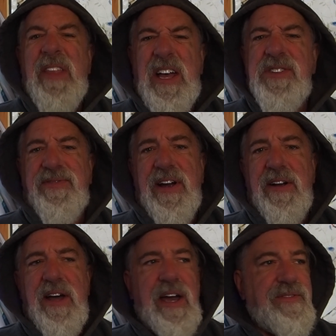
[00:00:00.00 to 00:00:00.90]
That's
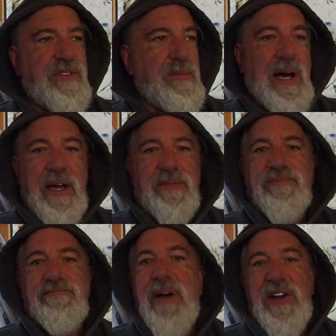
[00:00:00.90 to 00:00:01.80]
Fahrenheit for my
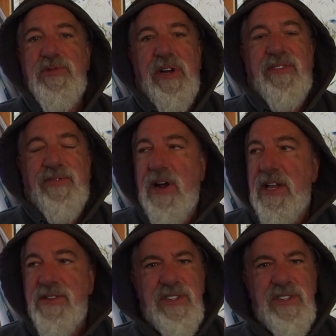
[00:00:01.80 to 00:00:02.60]
metric friends,